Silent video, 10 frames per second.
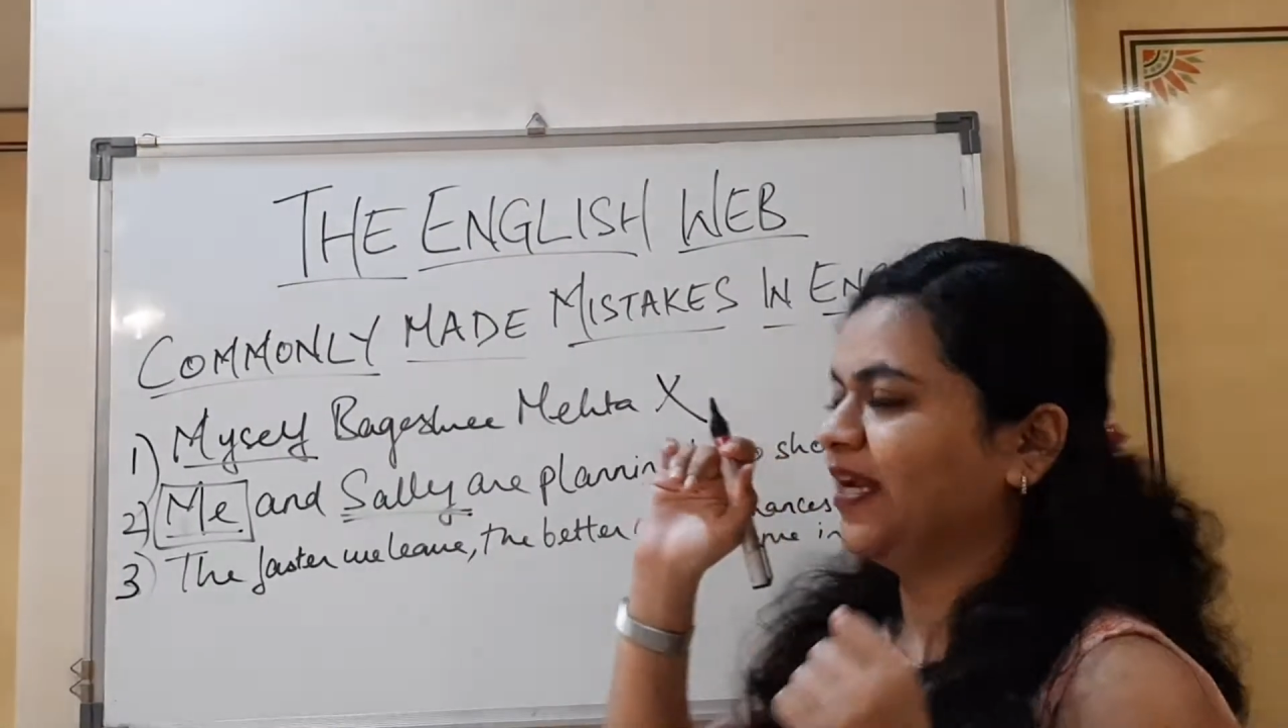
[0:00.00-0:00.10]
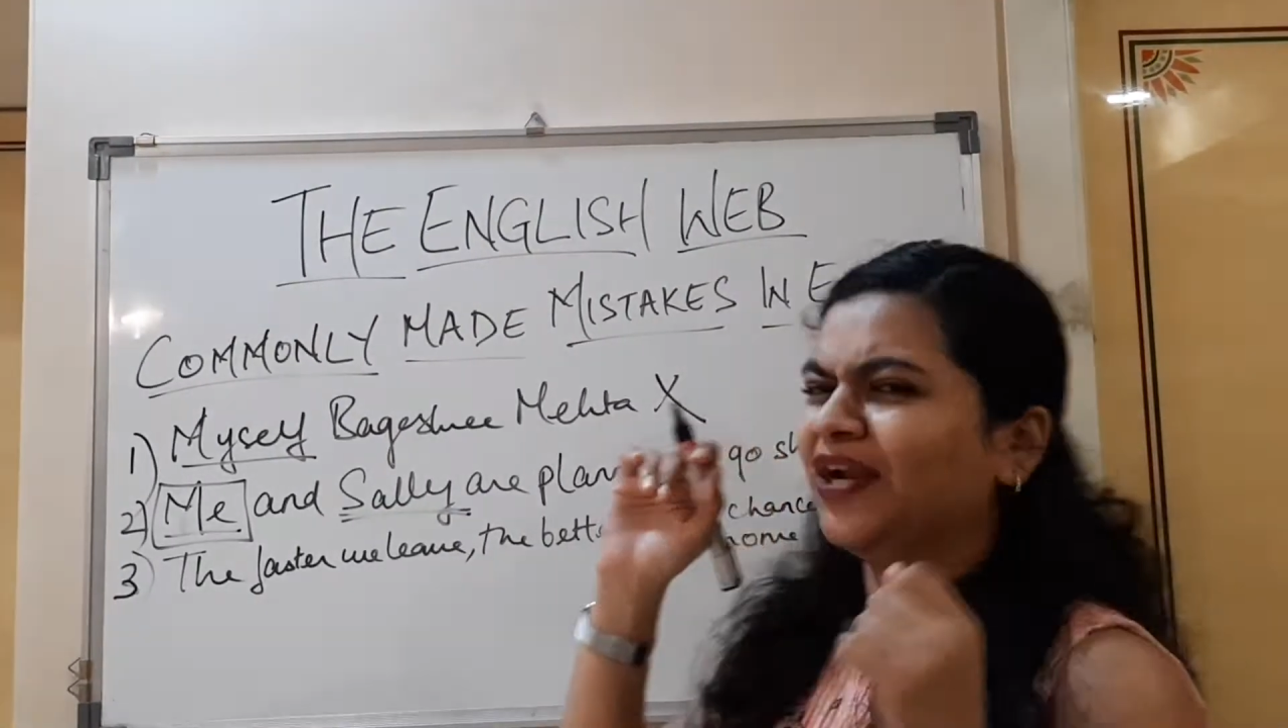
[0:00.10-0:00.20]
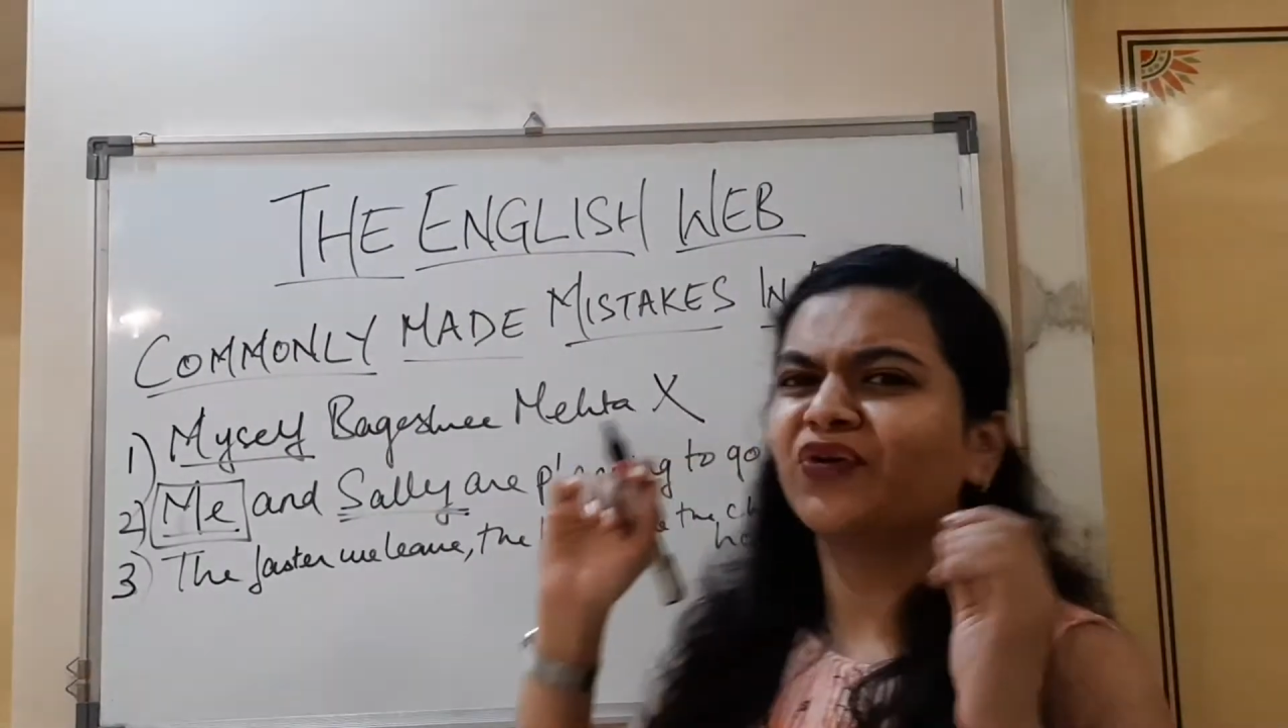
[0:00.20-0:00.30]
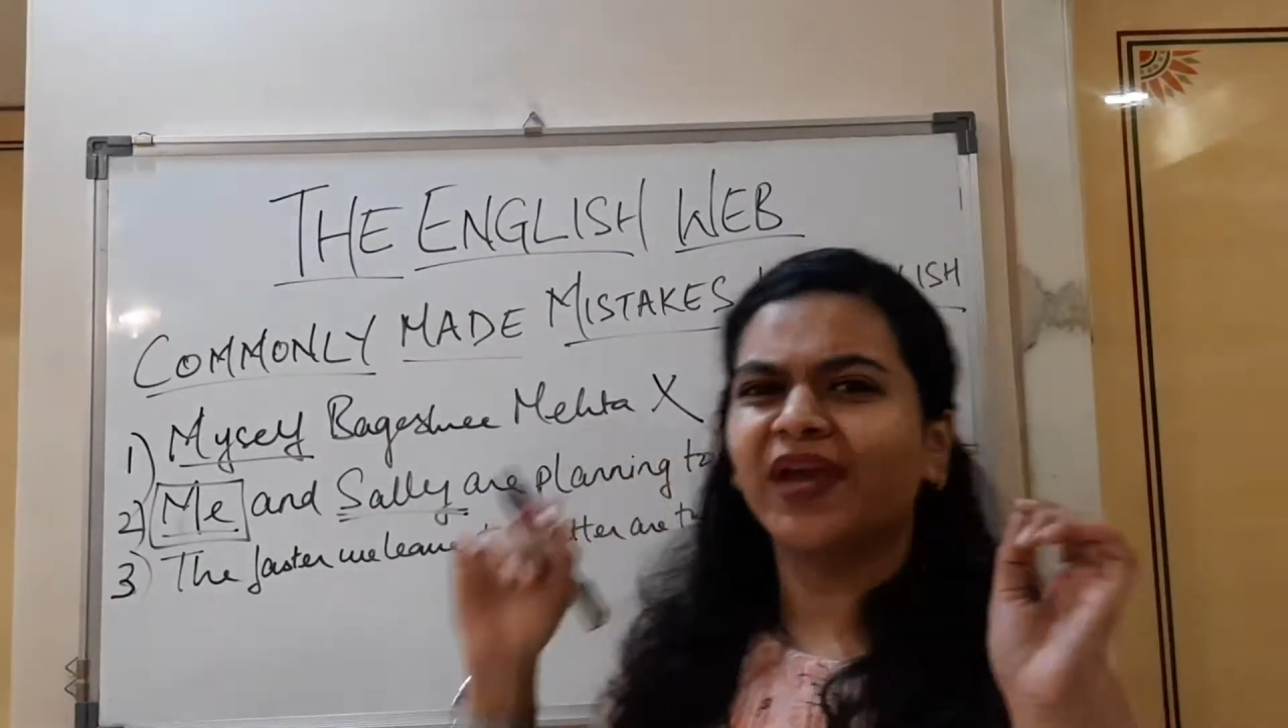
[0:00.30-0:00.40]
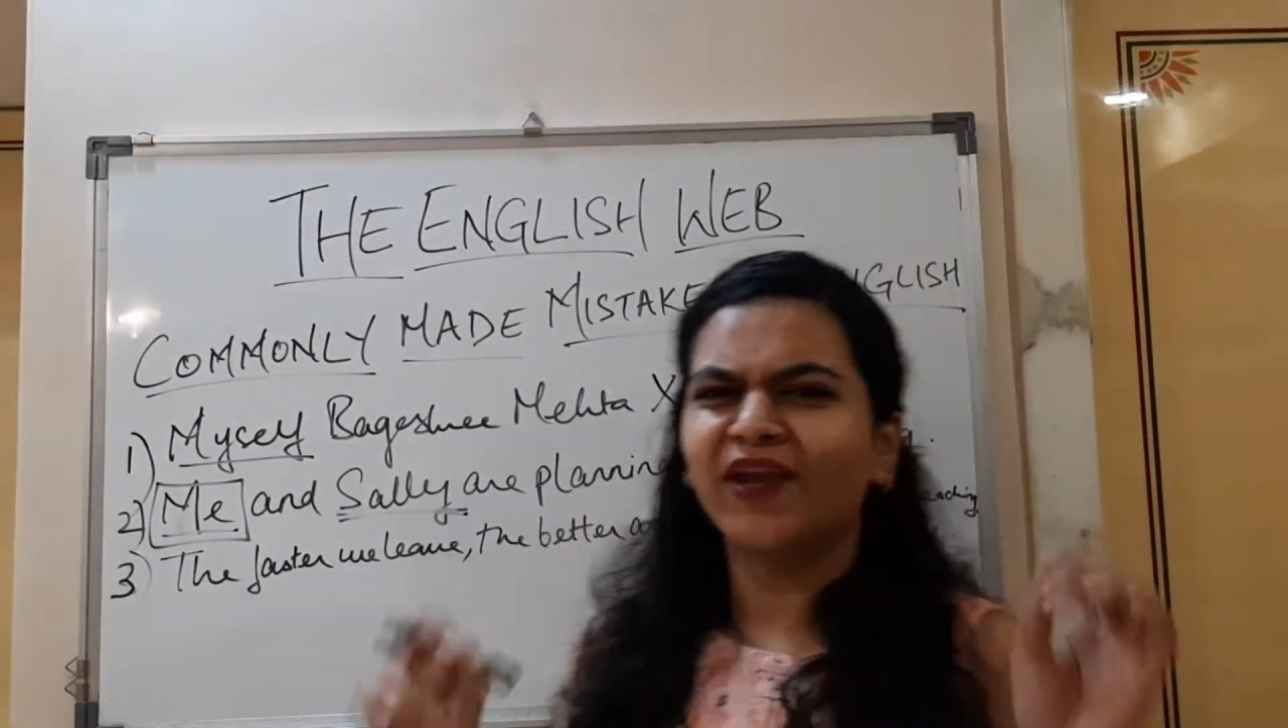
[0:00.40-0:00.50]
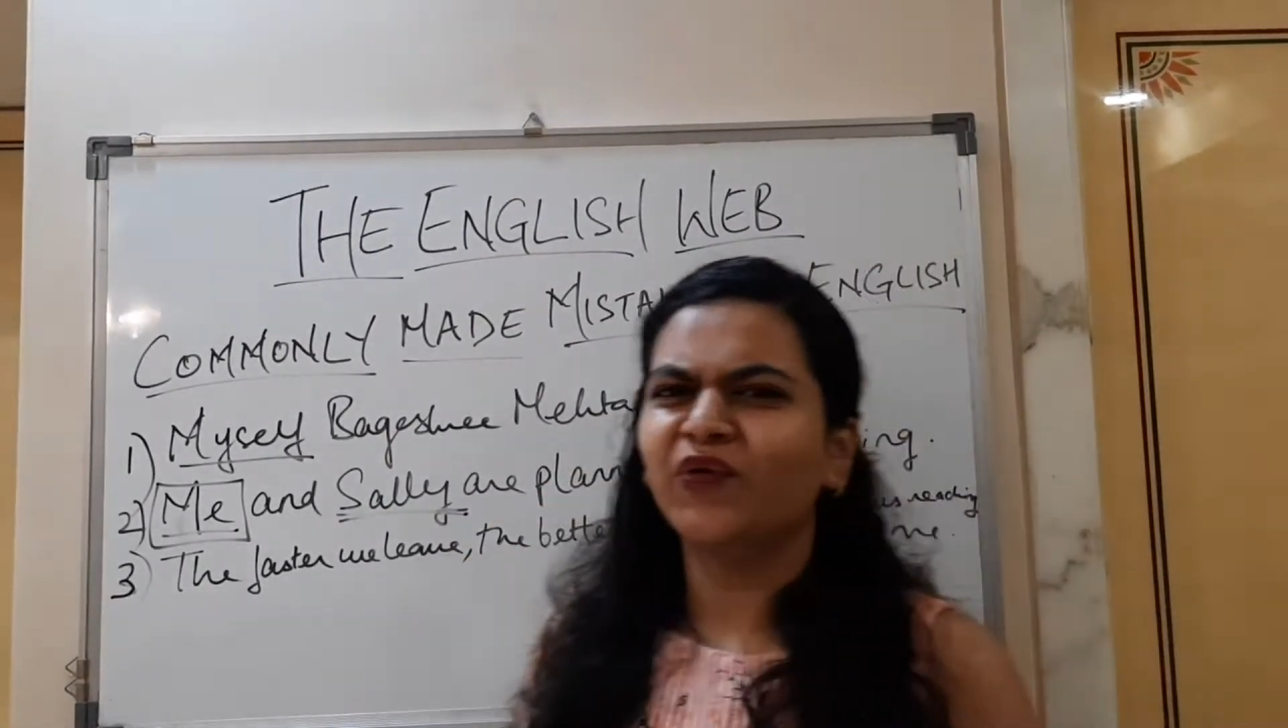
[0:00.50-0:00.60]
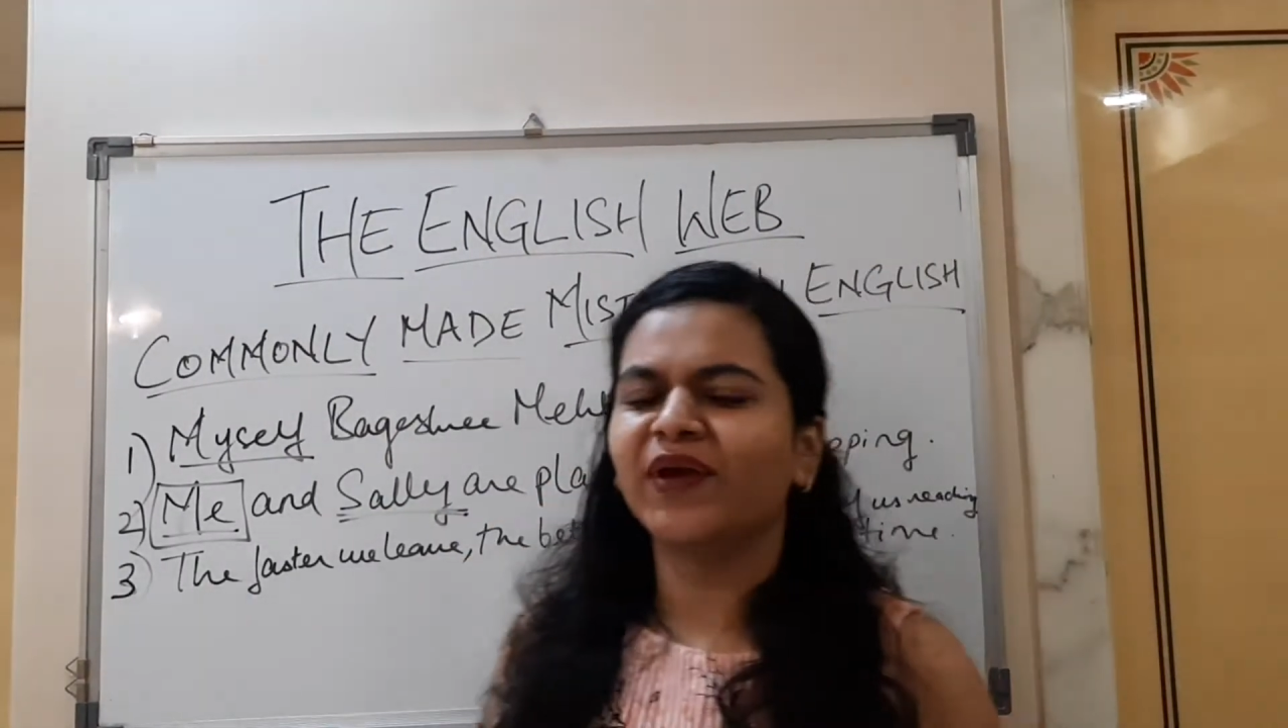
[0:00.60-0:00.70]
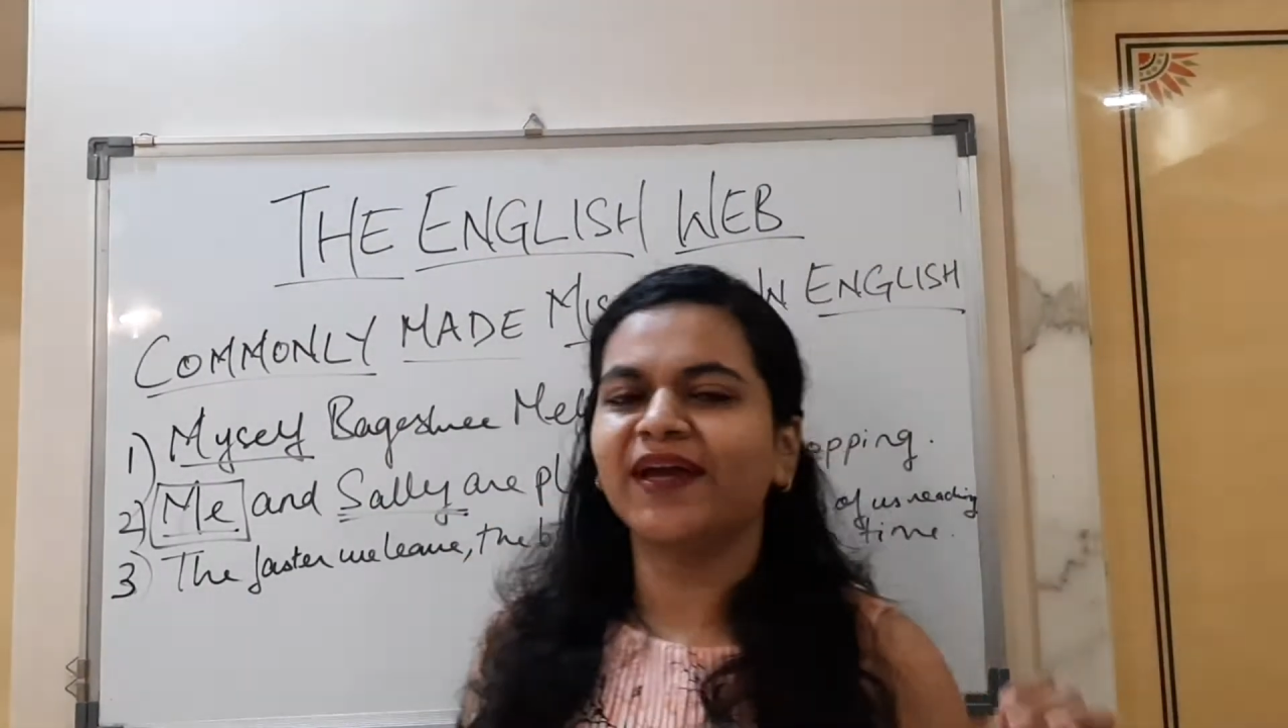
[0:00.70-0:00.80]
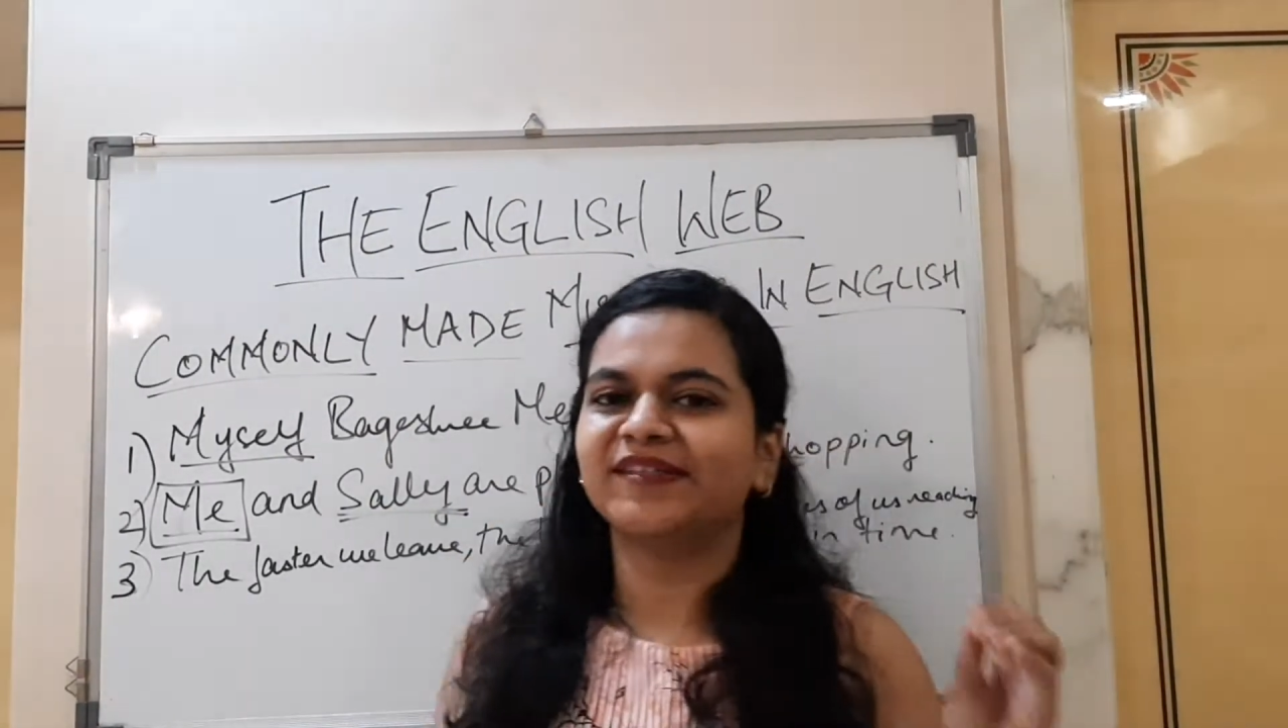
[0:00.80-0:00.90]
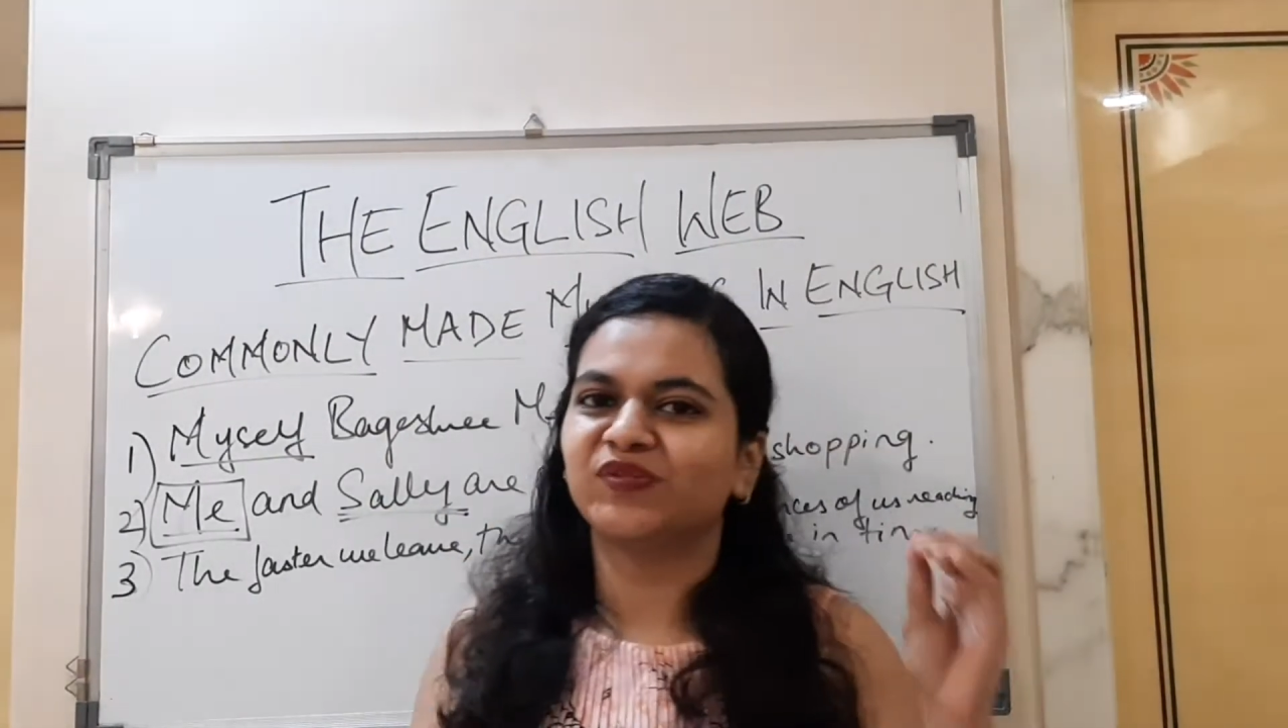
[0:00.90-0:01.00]
Now, can you
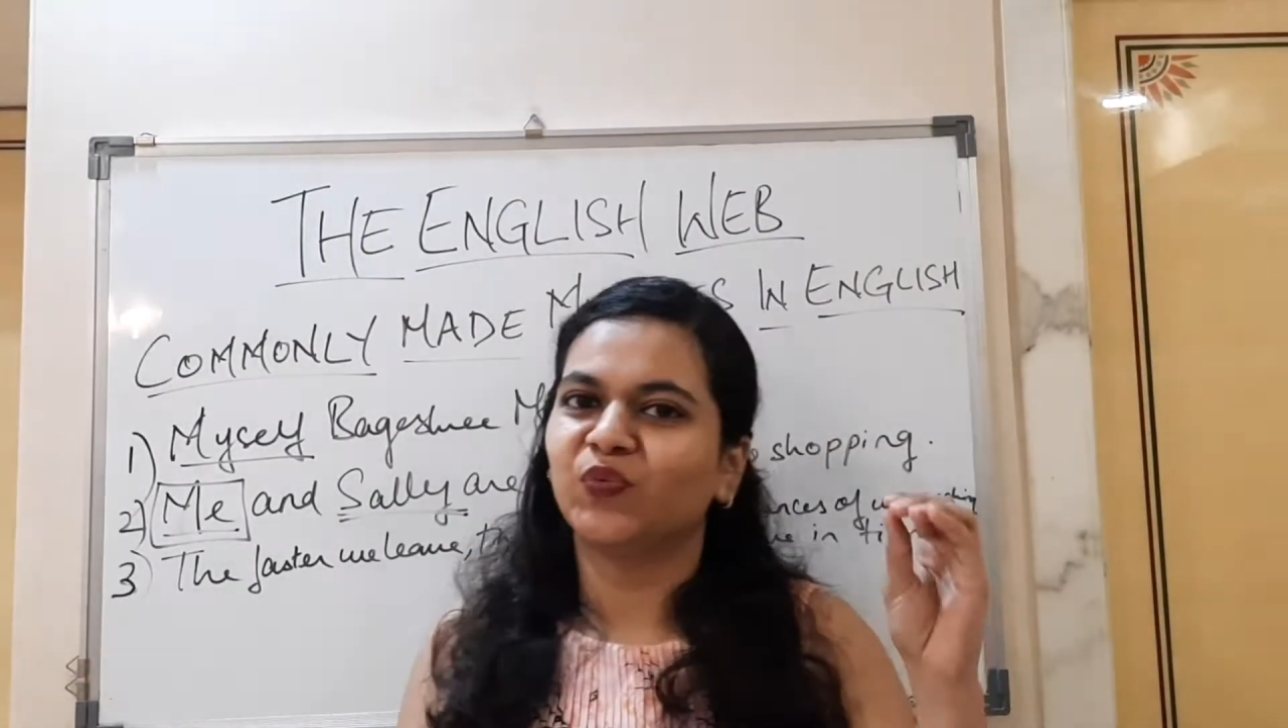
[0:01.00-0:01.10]
guess